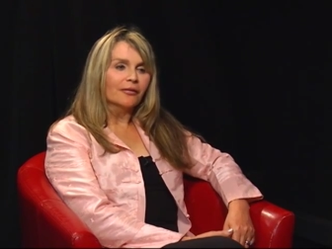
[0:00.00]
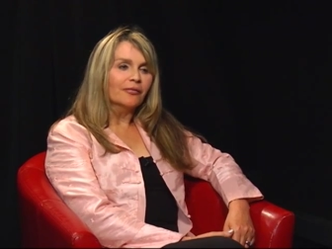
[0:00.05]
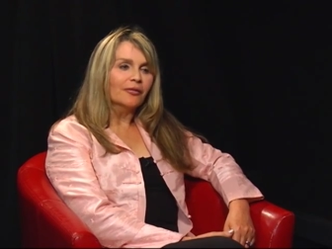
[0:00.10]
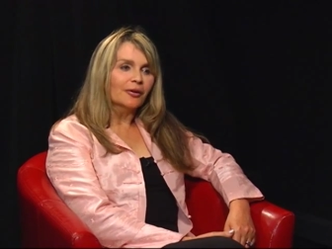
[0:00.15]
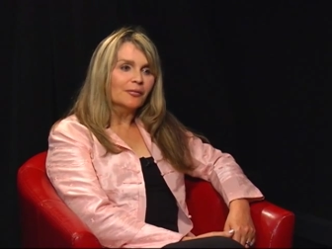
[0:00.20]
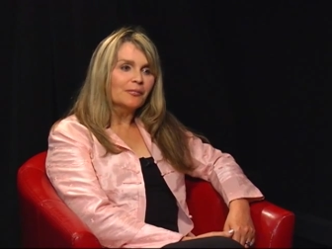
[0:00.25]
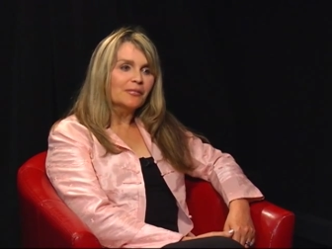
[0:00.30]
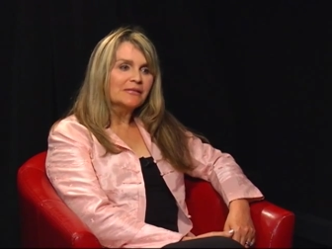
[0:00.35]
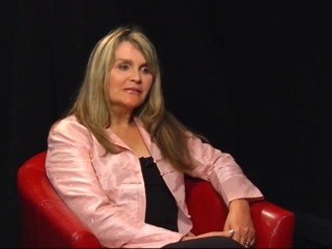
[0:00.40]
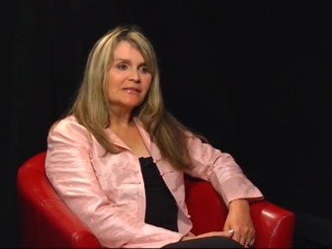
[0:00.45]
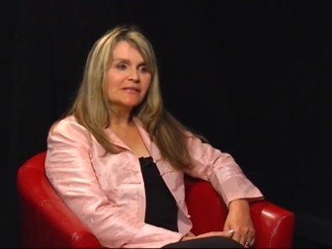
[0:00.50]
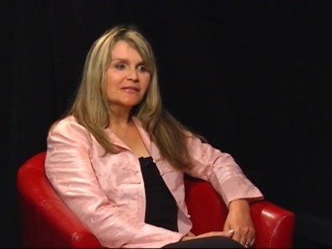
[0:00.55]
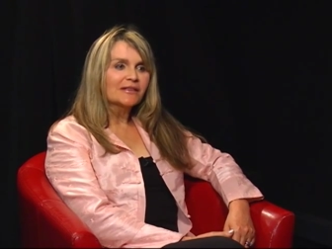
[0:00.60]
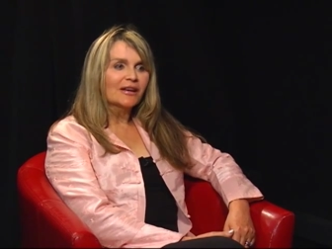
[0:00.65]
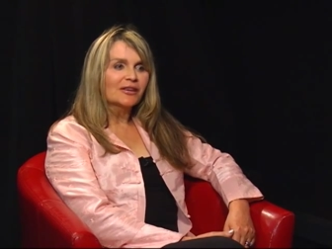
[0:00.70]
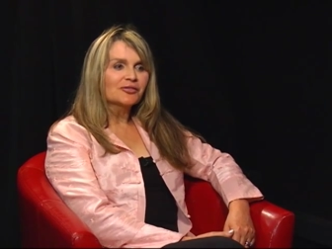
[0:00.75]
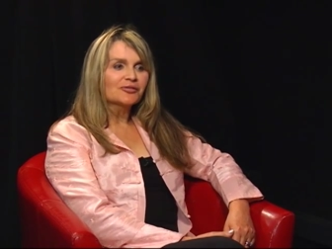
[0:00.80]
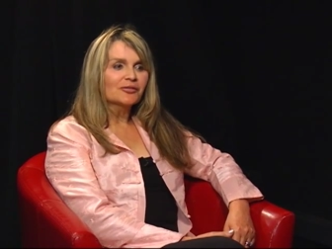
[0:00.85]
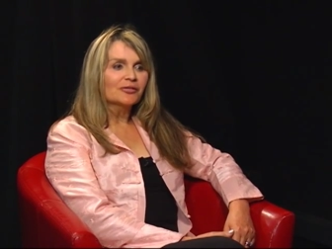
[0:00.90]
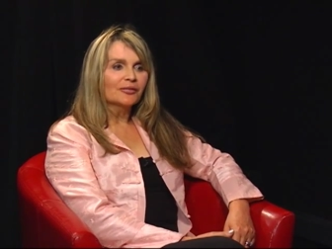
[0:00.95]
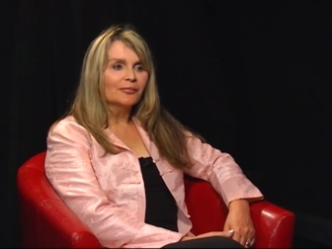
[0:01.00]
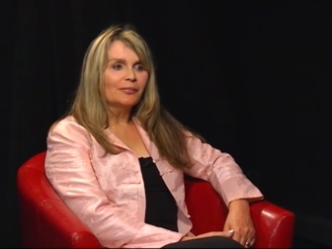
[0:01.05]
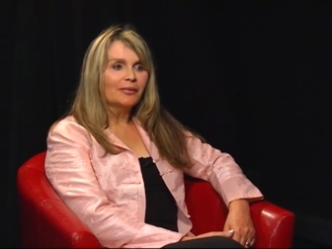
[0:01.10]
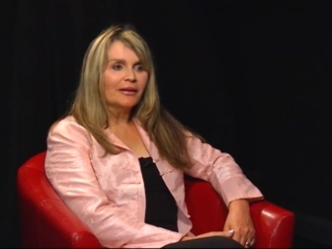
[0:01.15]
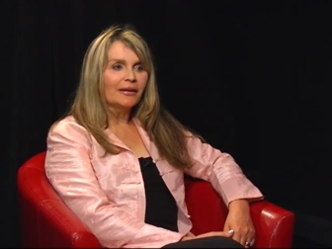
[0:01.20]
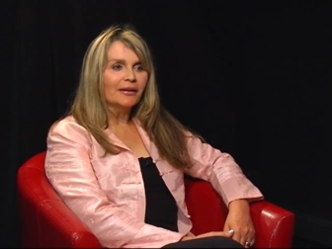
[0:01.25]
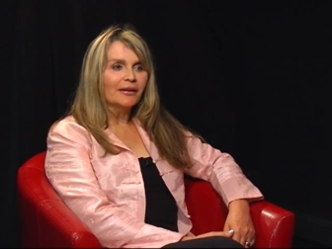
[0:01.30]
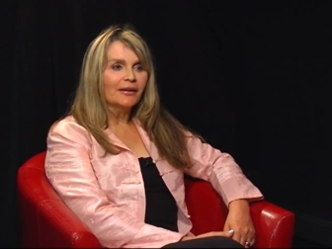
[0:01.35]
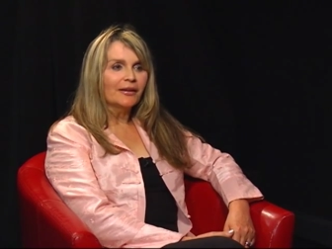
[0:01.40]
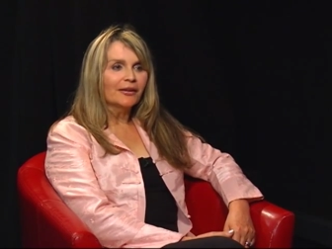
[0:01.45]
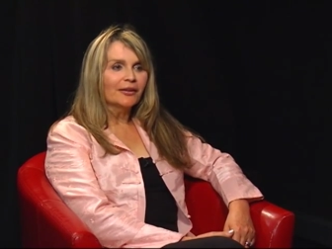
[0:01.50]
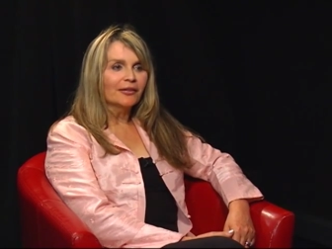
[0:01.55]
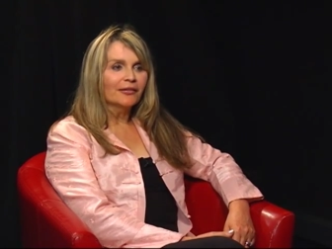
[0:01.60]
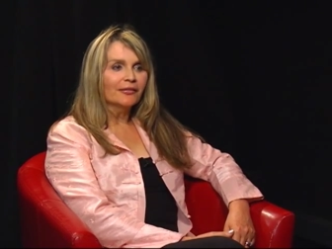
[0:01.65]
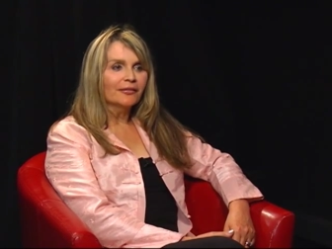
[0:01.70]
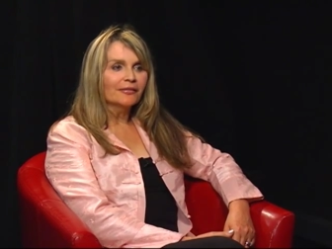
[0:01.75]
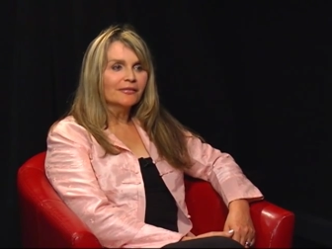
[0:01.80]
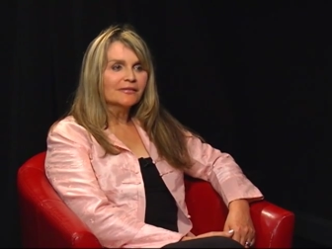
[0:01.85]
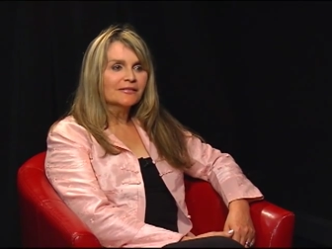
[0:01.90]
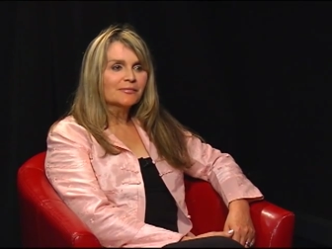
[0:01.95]
very busy schedule of being here
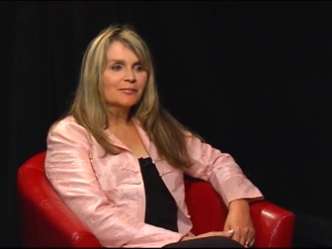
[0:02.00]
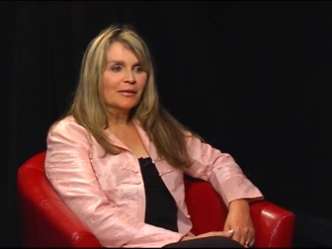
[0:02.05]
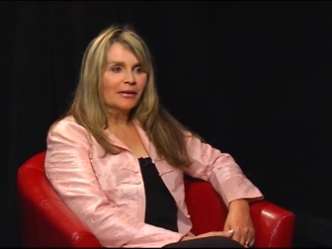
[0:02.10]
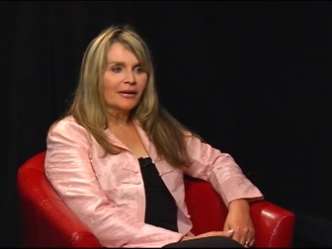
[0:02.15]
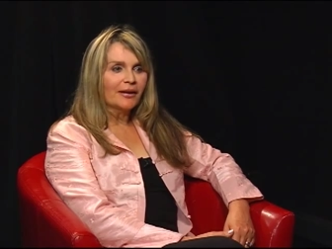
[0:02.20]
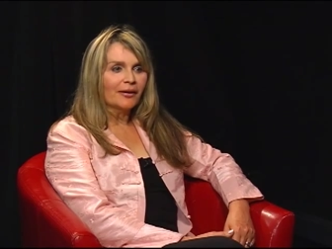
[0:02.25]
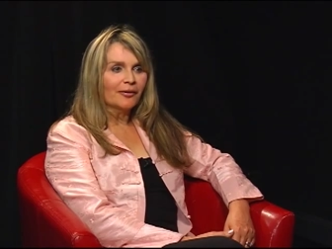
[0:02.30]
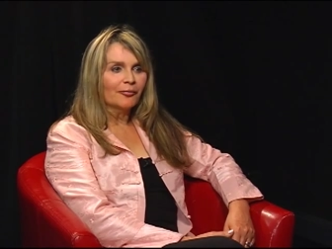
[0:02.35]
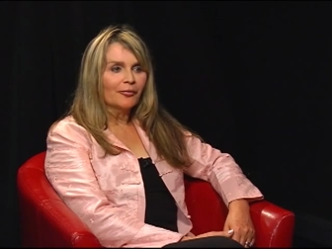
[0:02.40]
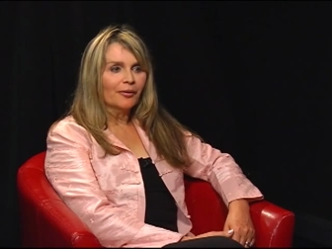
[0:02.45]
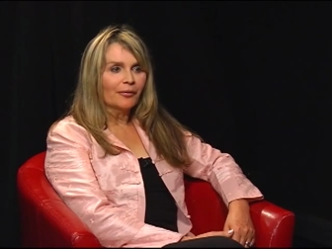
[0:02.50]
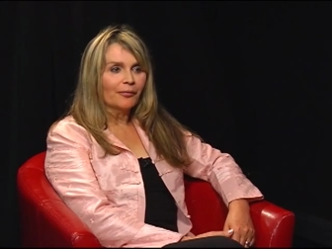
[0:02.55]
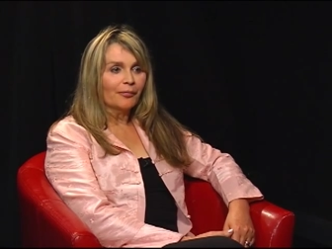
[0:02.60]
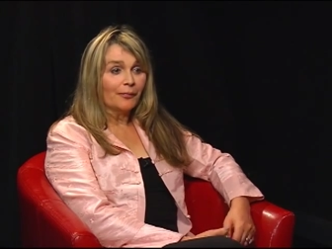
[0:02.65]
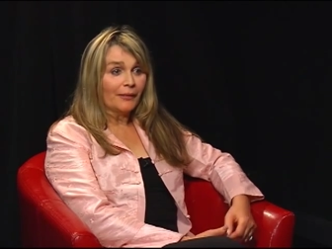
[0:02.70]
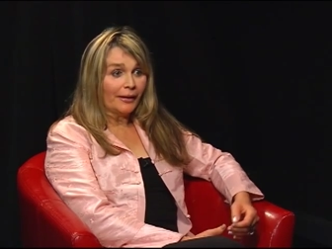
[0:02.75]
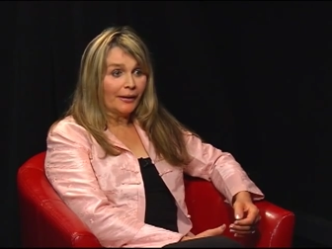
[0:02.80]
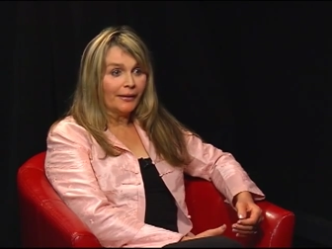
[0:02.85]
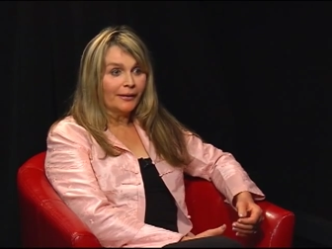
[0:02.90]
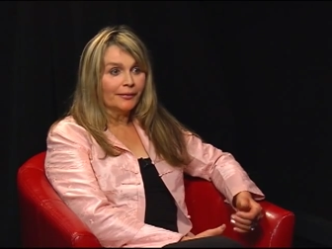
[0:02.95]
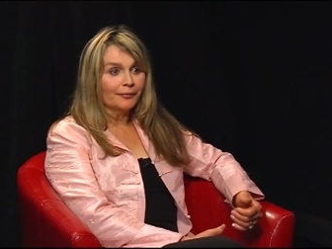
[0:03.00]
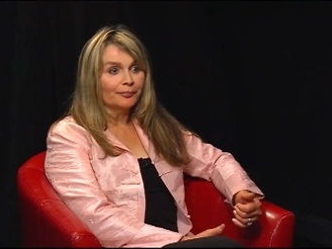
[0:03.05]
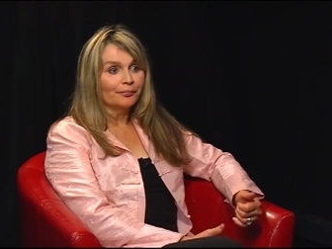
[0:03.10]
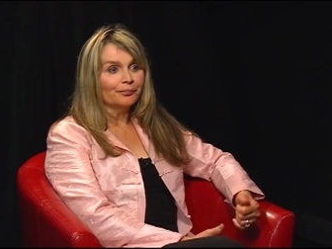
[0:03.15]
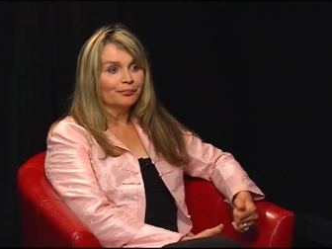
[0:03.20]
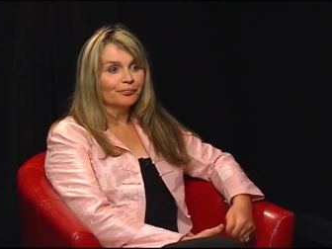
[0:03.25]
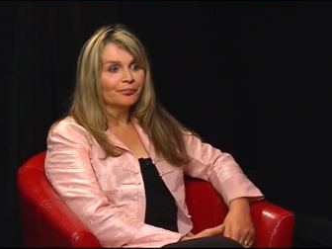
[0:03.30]
and speaking with me and